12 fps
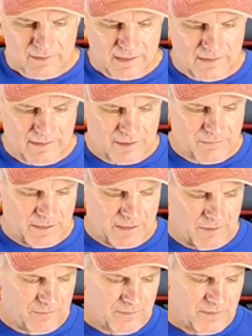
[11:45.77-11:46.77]
Kind of talked
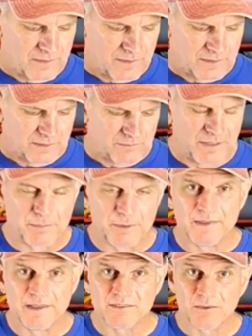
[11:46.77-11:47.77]
about
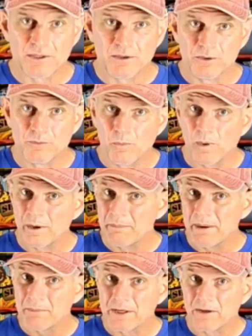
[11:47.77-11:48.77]
memory. This only holds one
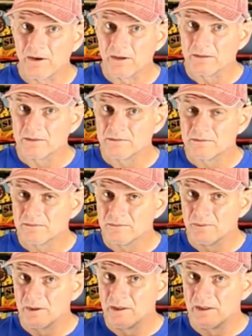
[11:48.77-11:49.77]
memory
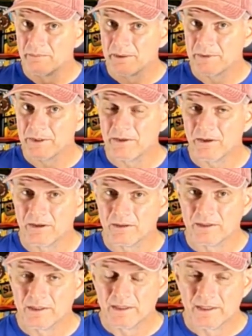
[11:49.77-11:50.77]
card.
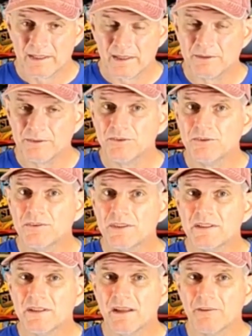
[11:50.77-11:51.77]
And I was
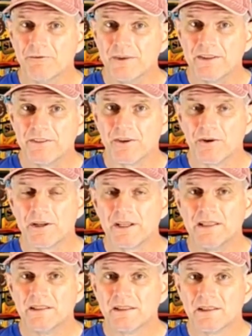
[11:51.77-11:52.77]
using a
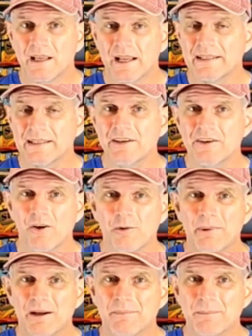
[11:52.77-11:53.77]
V30. I didn't know
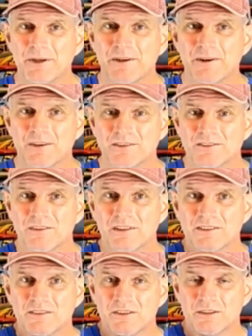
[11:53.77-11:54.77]
about memory cards until
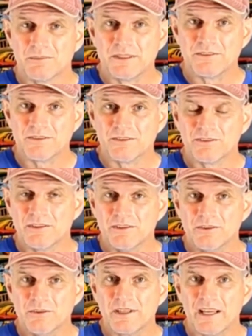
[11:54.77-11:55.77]
I started
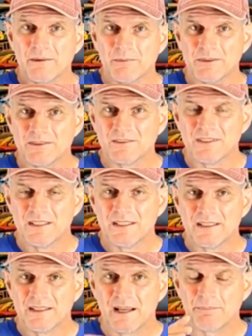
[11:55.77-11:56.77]
researching new cameras.
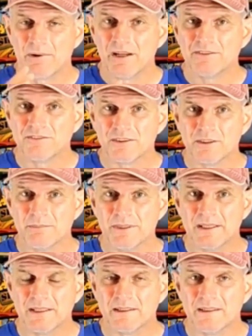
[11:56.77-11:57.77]
I probably should have
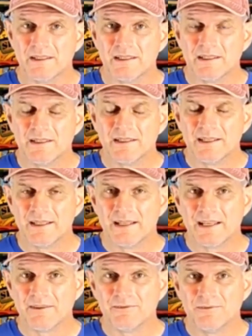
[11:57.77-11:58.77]
been in
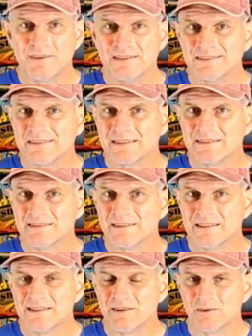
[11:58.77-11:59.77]
a
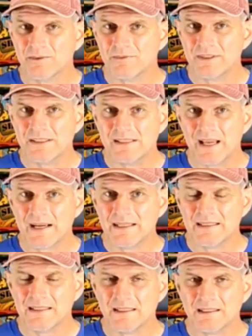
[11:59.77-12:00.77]
V60 or
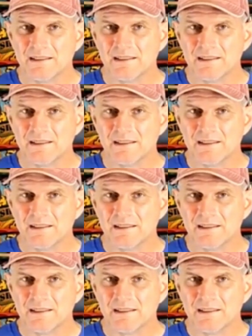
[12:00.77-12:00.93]
V90